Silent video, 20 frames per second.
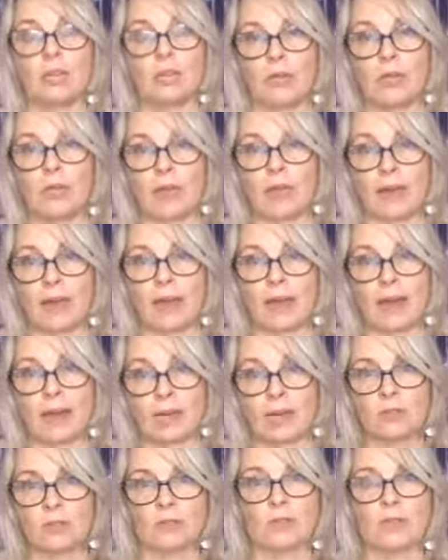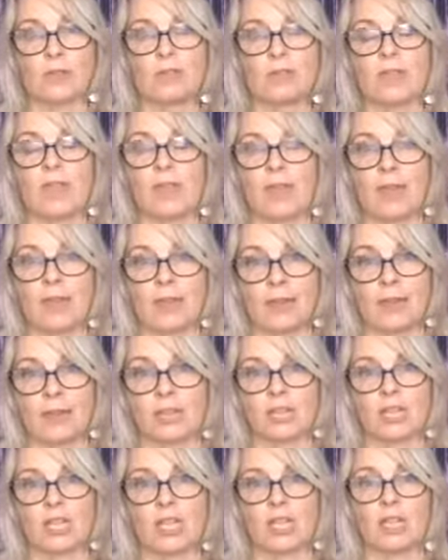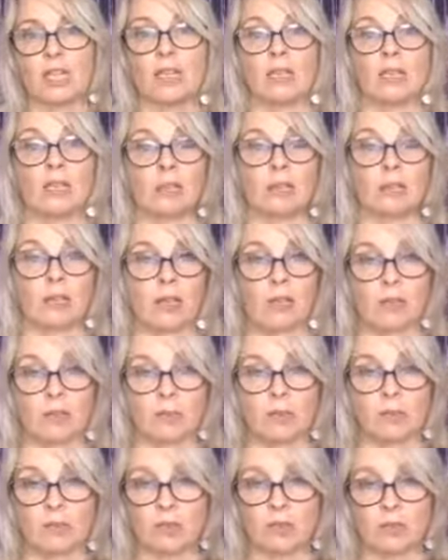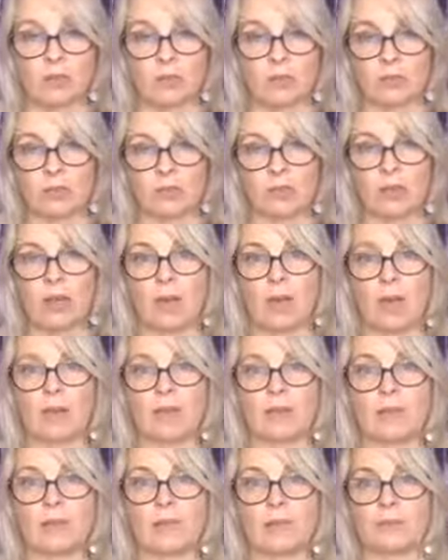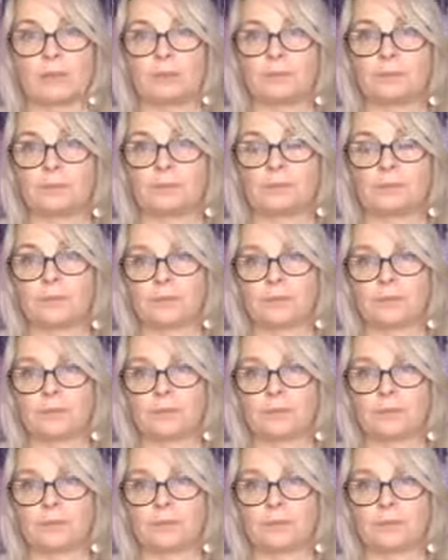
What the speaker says: talking about angels, energy, working with your spiritual guides,